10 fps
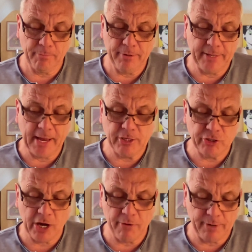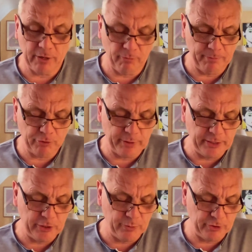Communication opening up
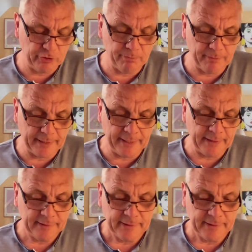between you and somebody.